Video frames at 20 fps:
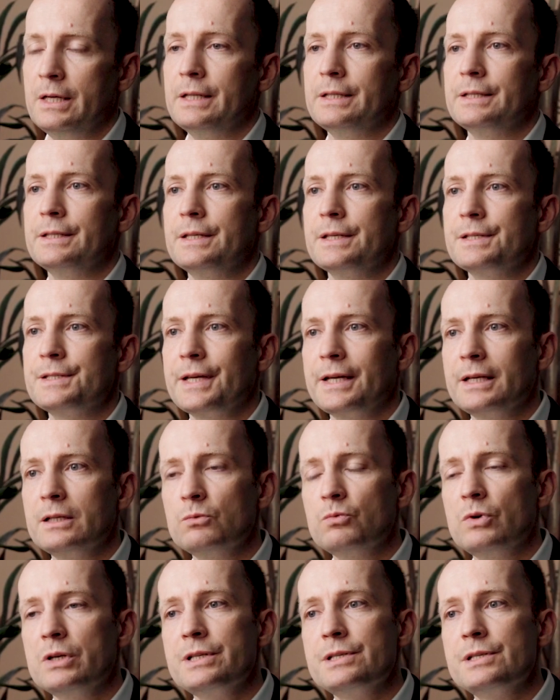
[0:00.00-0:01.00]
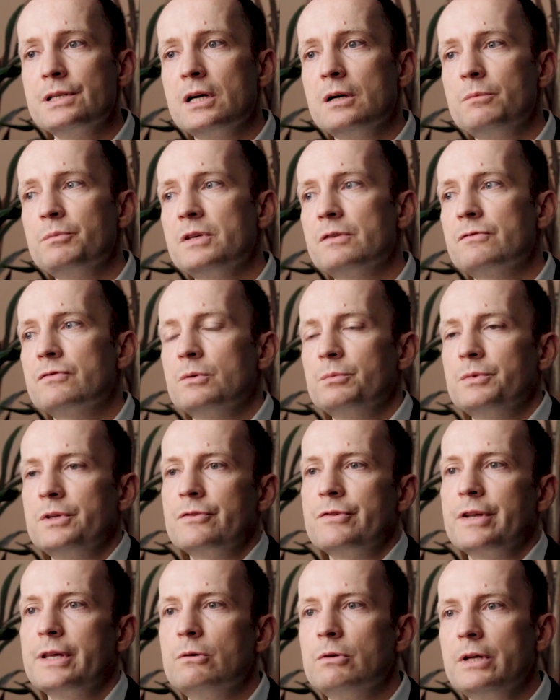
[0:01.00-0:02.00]
The second one is coming from
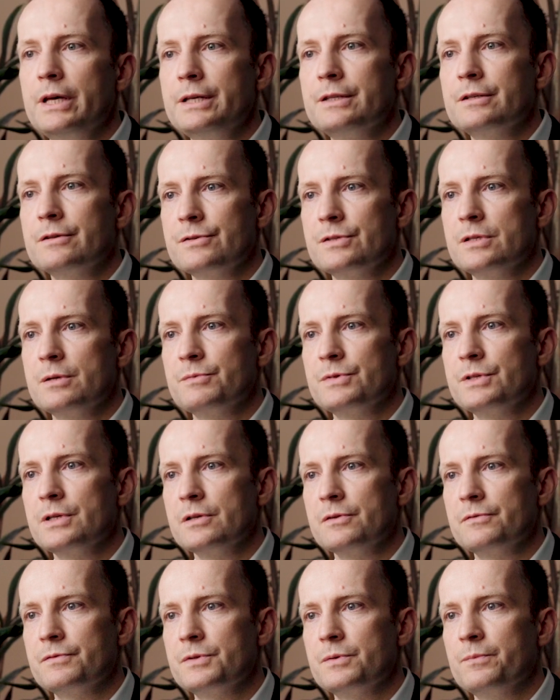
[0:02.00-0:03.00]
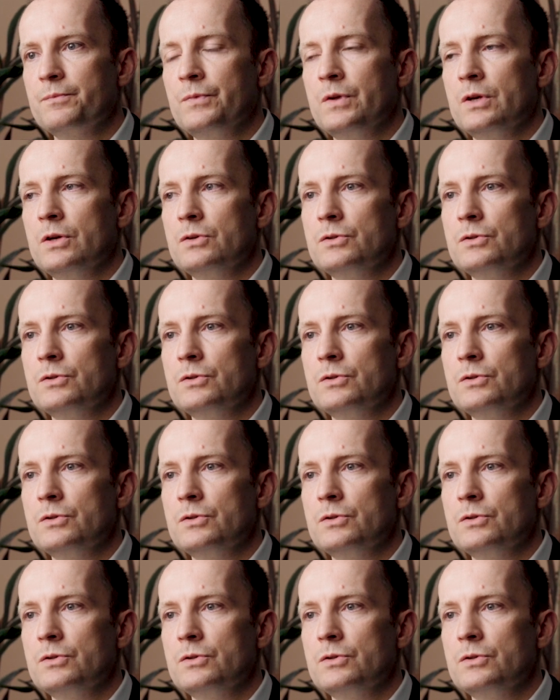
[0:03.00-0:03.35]
the regulators themselves.